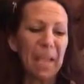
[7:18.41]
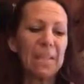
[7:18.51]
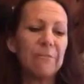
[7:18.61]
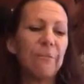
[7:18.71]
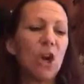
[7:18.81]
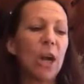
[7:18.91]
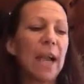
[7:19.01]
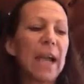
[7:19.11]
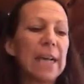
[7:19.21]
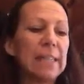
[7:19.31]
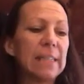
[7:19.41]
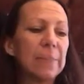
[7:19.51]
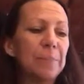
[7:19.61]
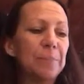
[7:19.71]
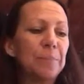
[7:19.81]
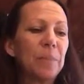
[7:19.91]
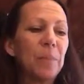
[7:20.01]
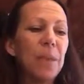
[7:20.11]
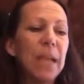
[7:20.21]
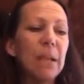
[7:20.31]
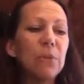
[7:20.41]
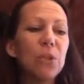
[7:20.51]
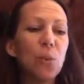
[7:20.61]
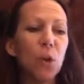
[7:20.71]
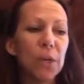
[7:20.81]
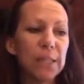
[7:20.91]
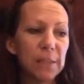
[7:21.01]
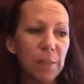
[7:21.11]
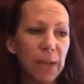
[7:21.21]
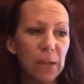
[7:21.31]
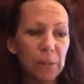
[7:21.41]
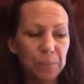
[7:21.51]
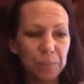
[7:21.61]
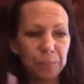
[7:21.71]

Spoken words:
as far as being able to work a spell,